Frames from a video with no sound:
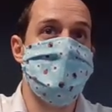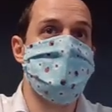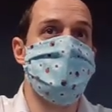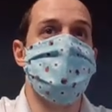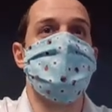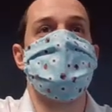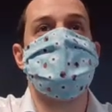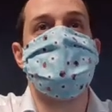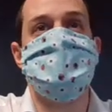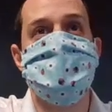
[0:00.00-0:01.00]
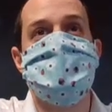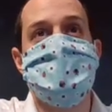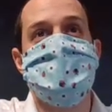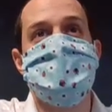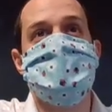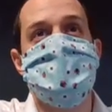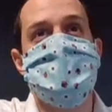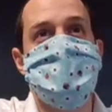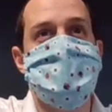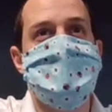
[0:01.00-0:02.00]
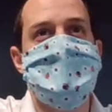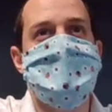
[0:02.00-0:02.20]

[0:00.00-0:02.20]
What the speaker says: and some mothers do strangle their children.